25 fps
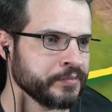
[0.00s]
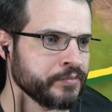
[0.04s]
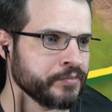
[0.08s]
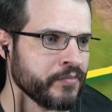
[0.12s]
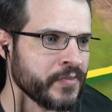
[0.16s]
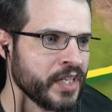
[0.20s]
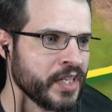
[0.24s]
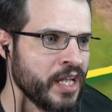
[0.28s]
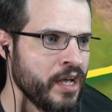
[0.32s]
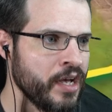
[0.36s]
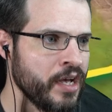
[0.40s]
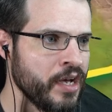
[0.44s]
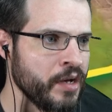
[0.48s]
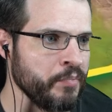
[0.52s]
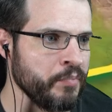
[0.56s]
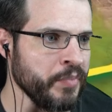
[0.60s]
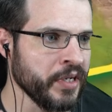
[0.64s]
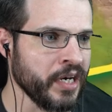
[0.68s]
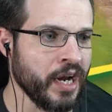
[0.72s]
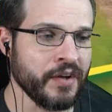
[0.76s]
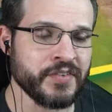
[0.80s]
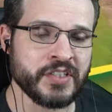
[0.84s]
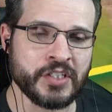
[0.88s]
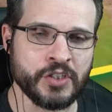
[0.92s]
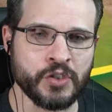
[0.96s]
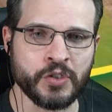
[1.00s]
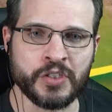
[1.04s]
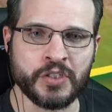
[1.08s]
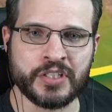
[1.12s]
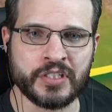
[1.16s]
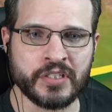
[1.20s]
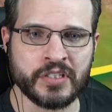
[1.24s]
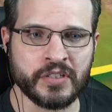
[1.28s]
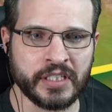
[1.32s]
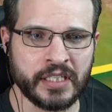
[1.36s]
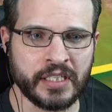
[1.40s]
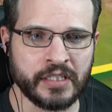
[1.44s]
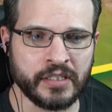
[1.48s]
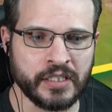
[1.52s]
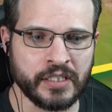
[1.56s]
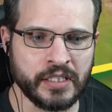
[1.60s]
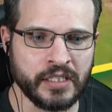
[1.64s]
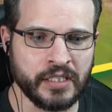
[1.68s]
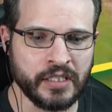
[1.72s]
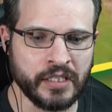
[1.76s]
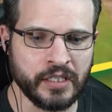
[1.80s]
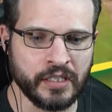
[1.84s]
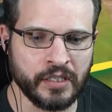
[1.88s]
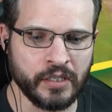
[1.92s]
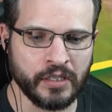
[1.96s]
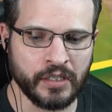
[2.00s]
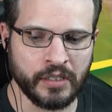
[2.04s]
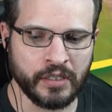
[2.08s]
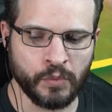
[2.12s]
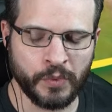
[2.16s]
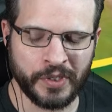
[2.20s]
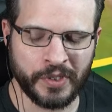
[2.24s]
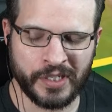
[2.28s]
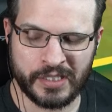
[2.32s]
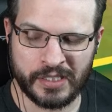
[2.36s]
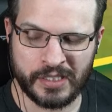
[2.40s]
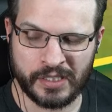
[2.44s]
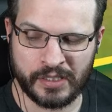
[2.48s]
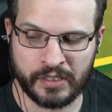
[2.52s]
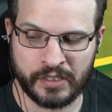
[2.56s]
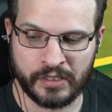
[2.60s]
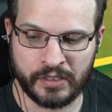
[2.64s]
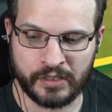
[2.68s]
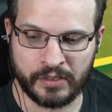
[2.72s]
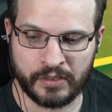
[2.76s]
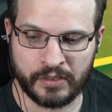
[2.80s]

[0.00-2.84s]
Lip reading: But obviously you can still get the, what is it? The